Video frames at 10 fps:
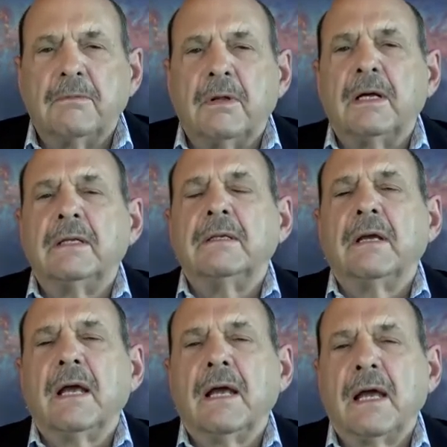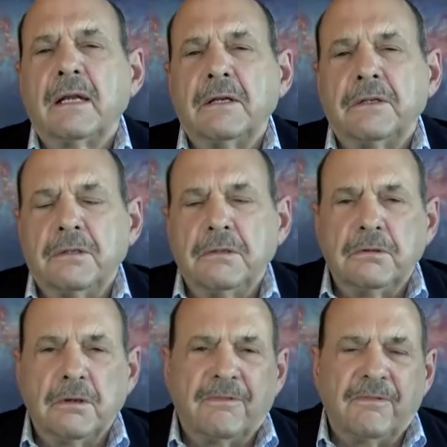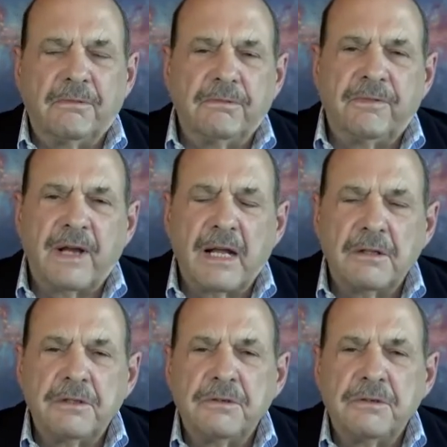an attitude of value